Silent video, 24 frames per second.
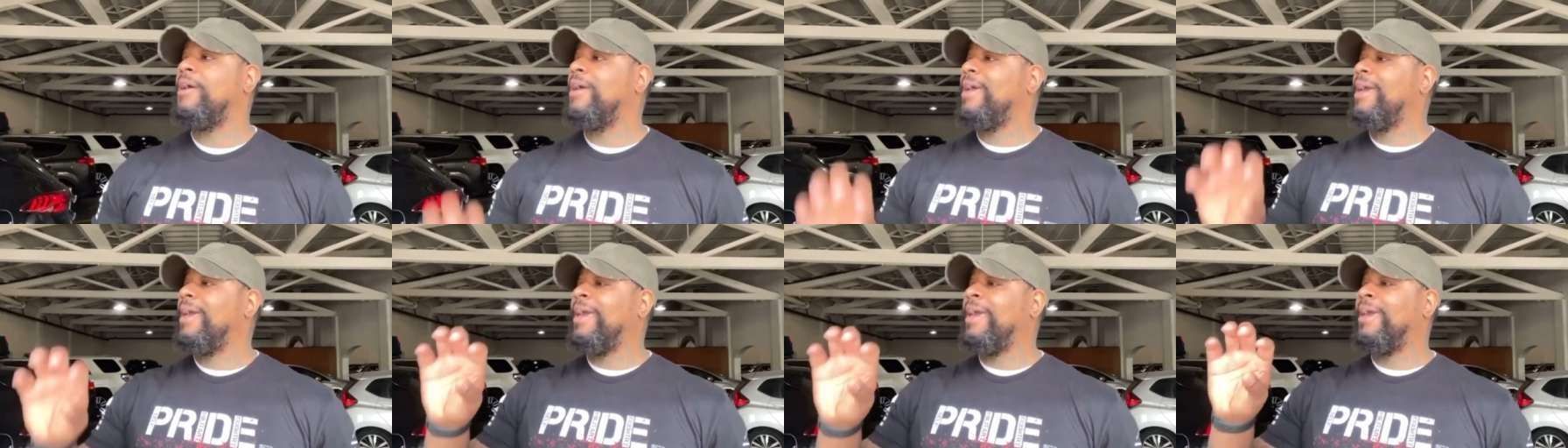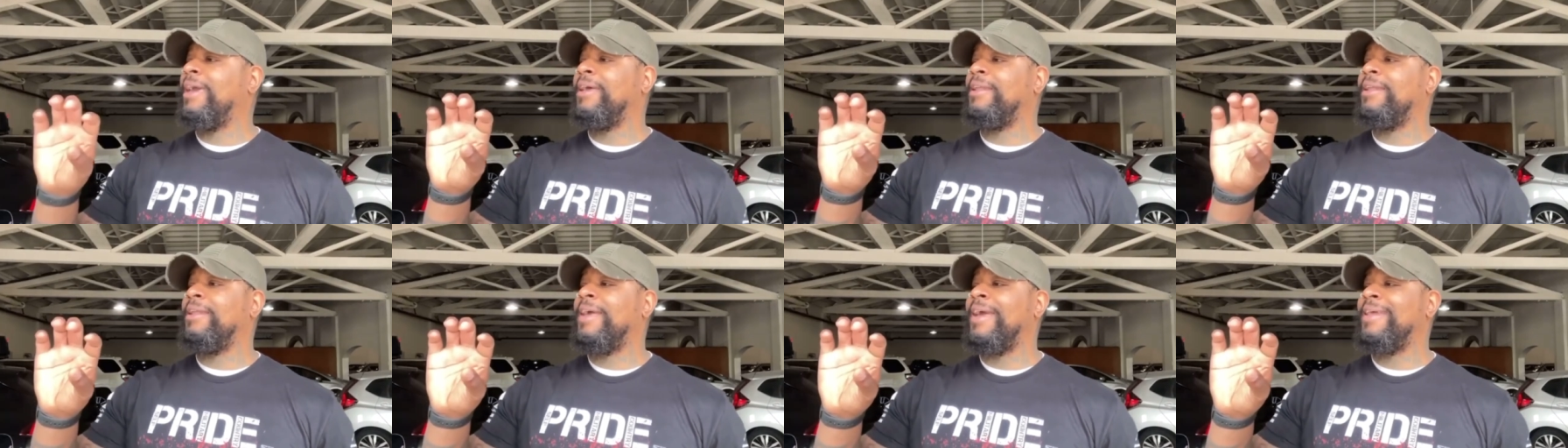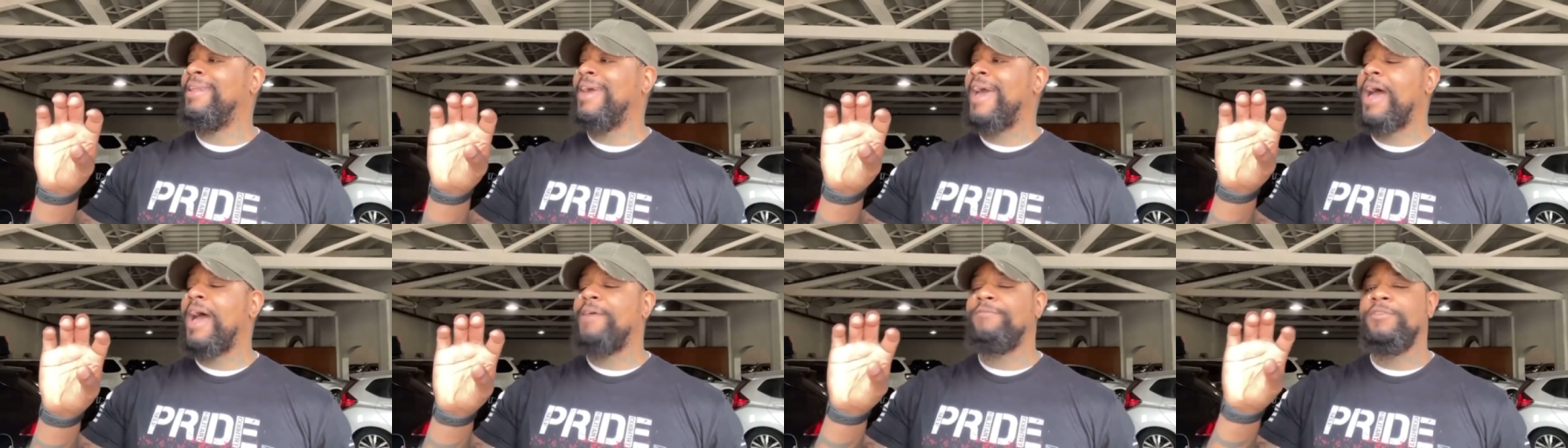and,
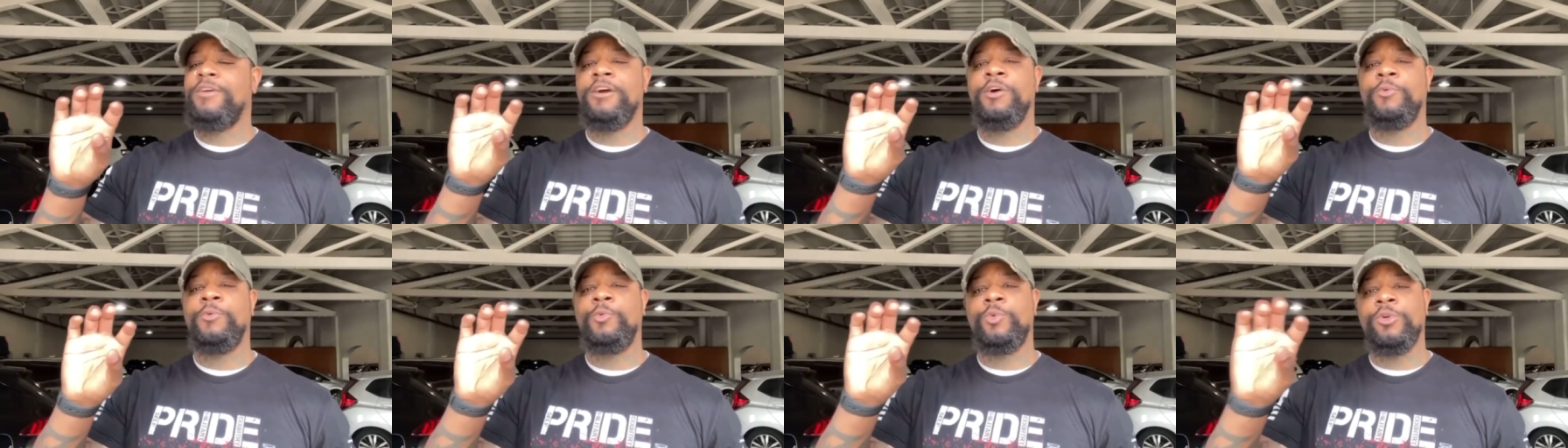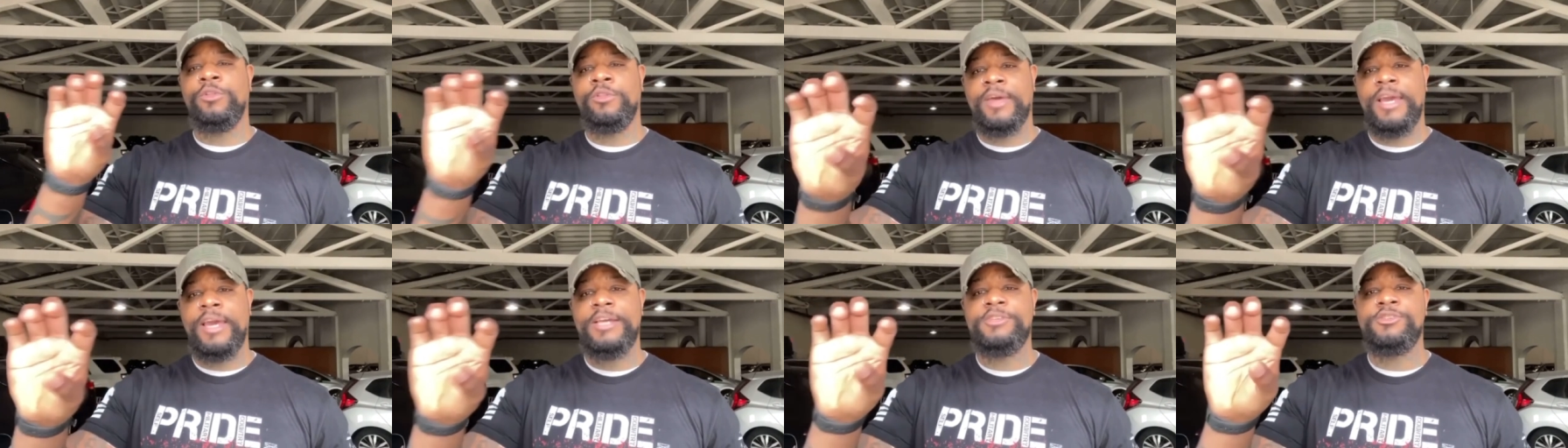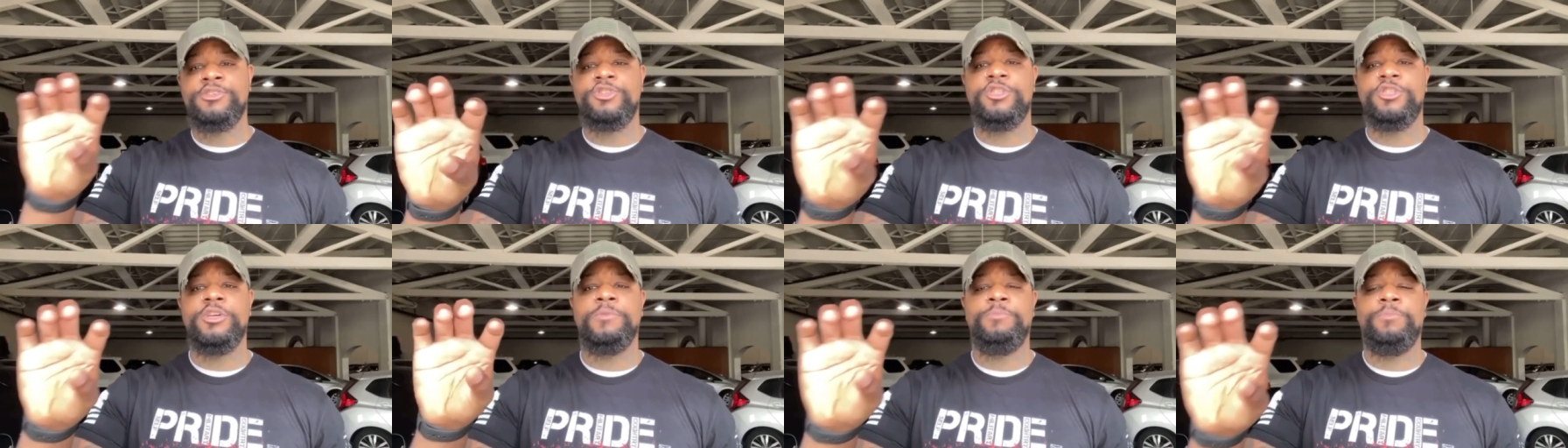and having a
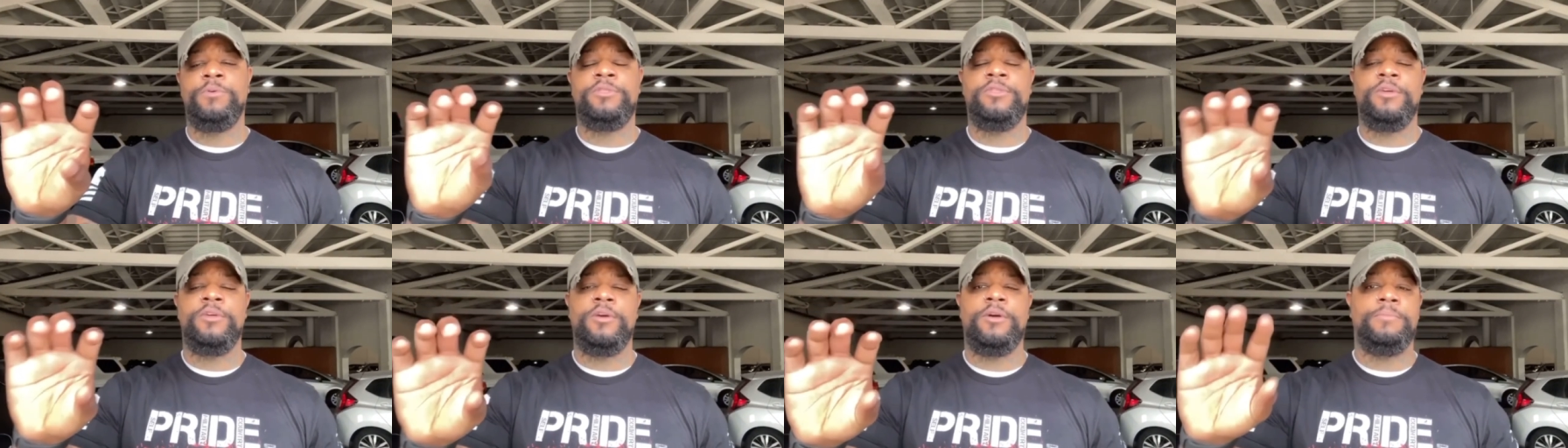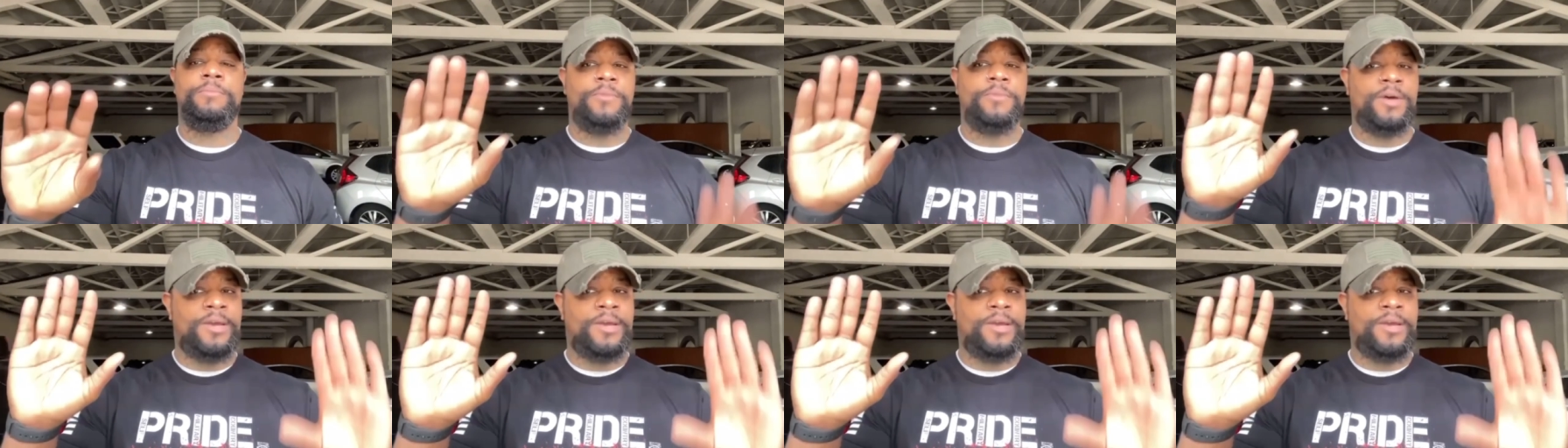relationship with them.